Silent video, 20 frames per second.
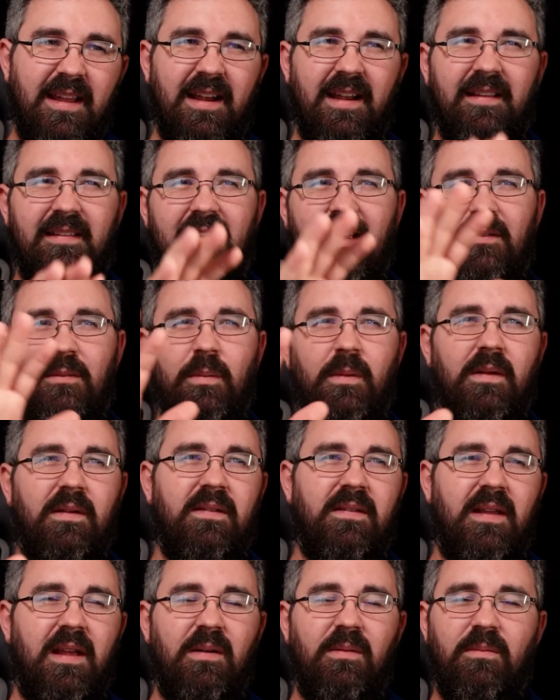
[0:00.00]
because that's when the
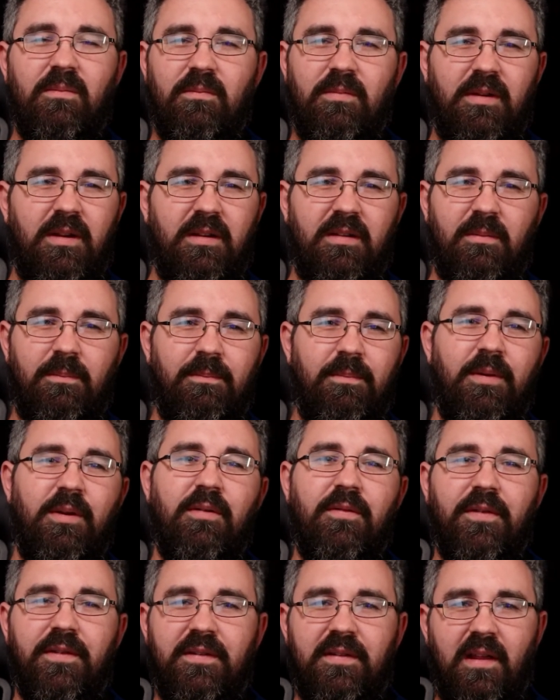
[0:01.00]
sun gets
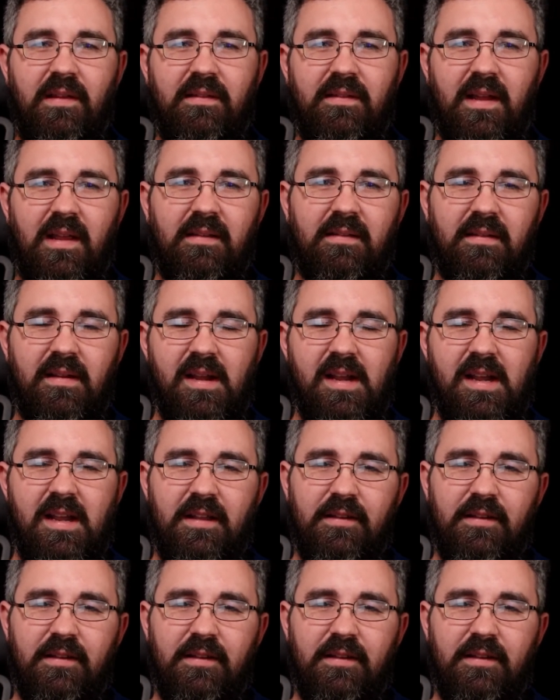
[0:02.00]
beautiful sunsets.